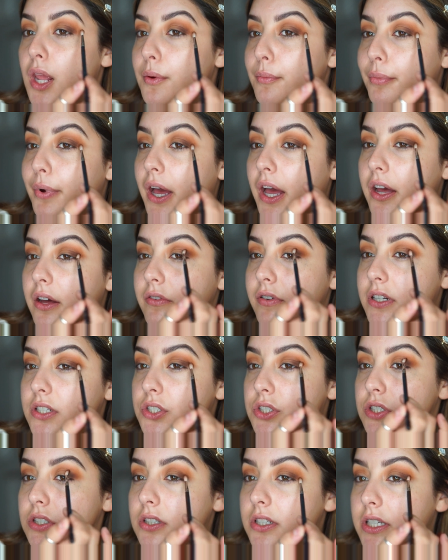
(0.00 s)
but
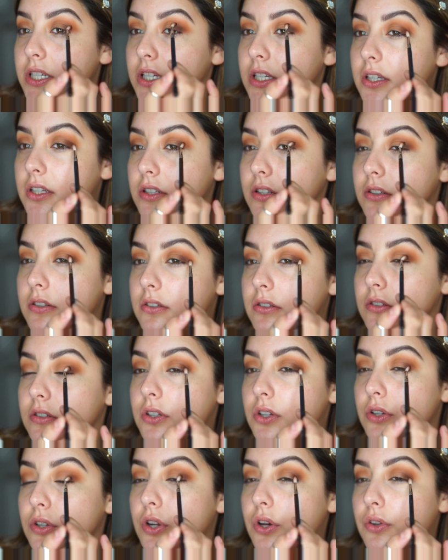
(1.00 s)
eventually
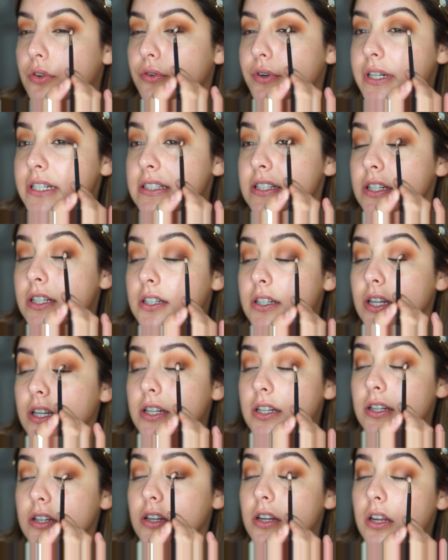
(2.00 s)
you'll know the reason,
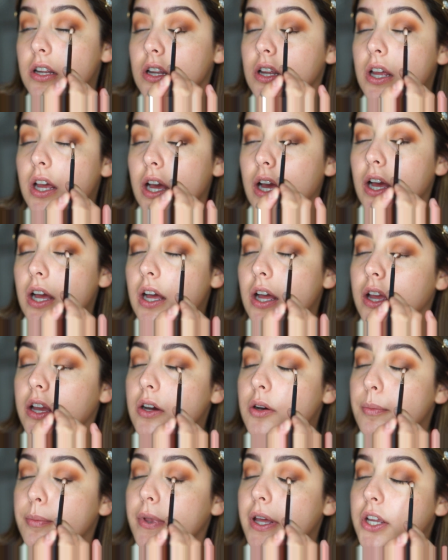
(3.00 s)
and I
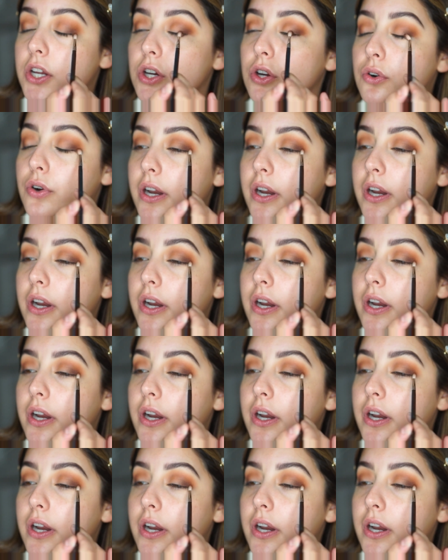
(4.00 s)
hope that you're